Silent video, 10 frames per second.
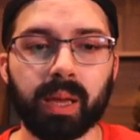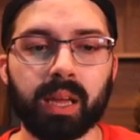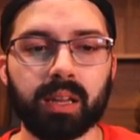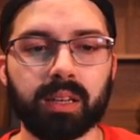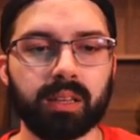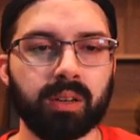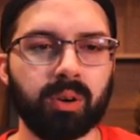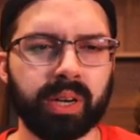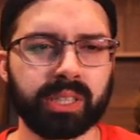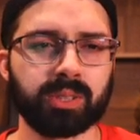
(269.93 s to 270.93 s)
And, you
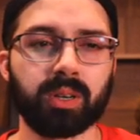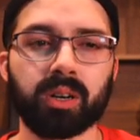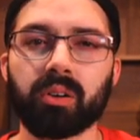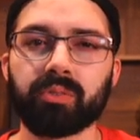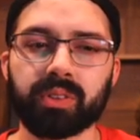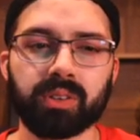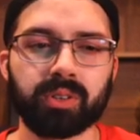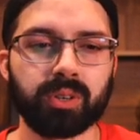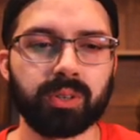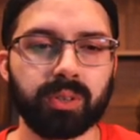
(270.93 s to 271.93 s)
know, I start off with
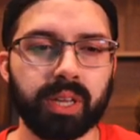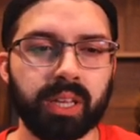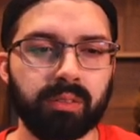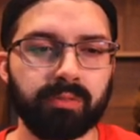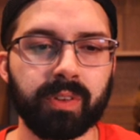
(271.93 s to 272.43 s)
internal and